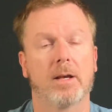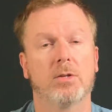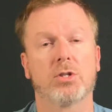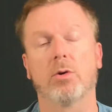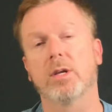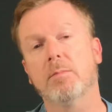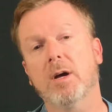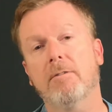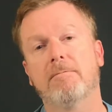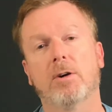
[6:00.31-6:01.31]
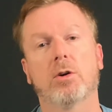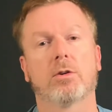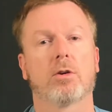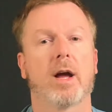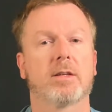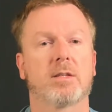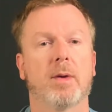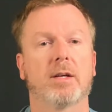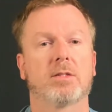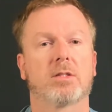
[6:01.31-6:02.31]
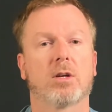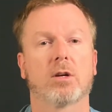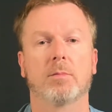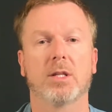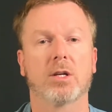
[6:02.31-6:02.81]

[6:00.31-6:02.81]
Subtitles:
So email, phone, or SMS are going to be the